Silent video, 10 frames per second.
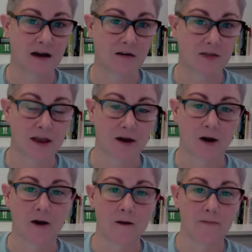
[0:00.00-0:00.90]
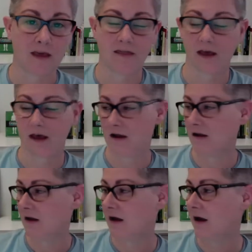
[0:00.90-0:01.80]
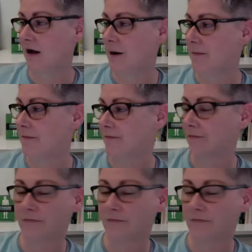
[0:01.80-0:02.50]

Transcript: out there that, um,